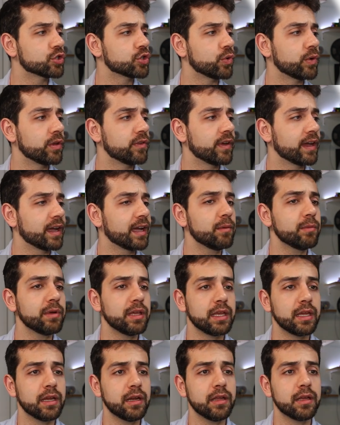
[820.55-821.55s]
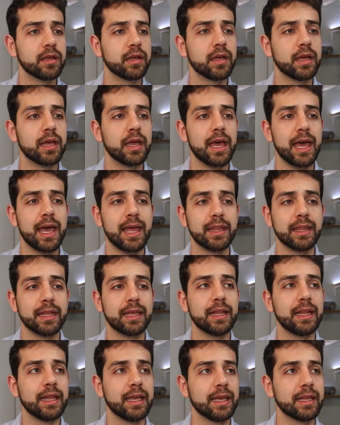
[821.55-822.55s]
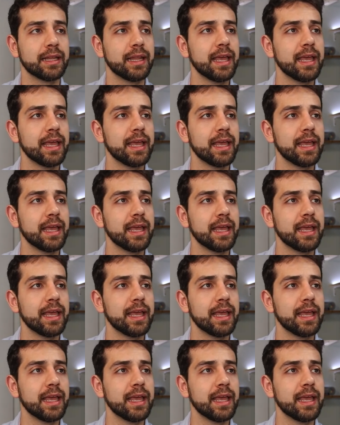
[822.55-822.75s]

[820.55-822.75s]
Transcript: So if I come here and click